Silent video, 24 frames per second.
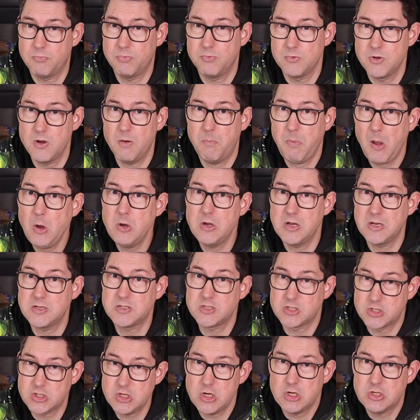your opponent
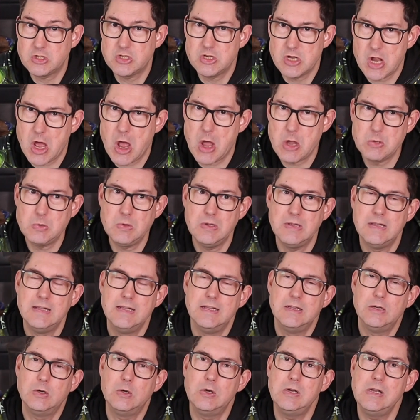should know,
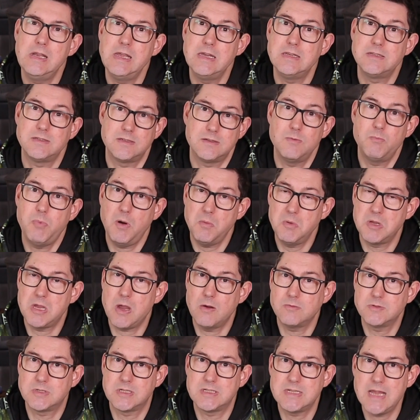or at least you're probably
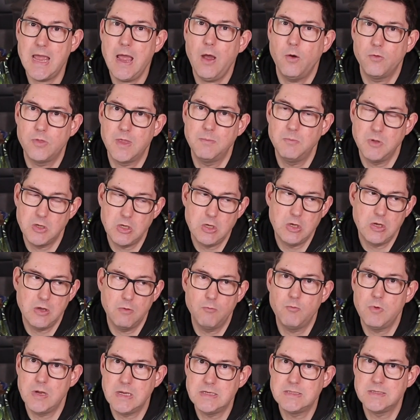going to tell them that you
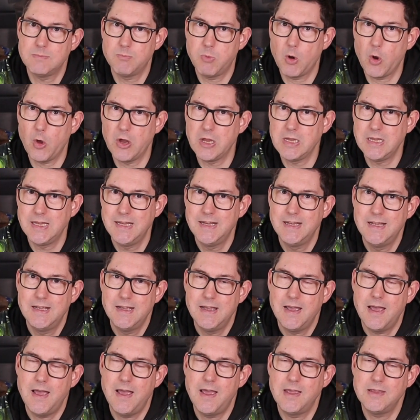can redeploy
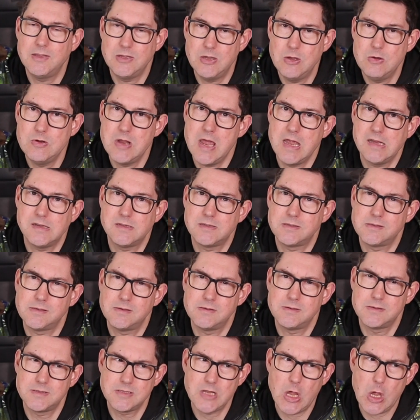units,
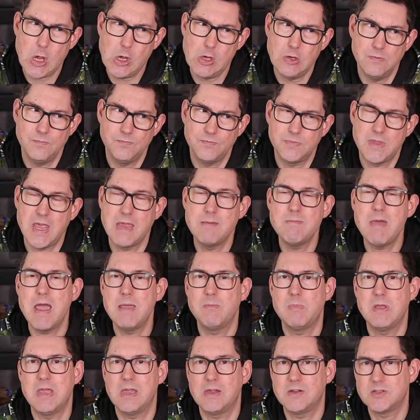so they may
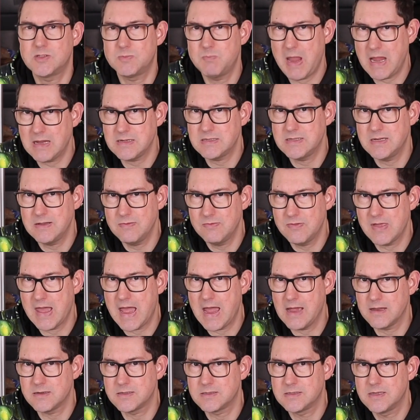be expecting
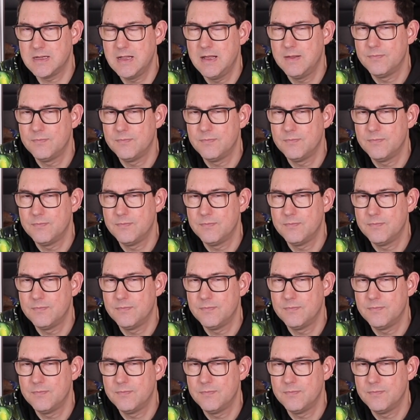that.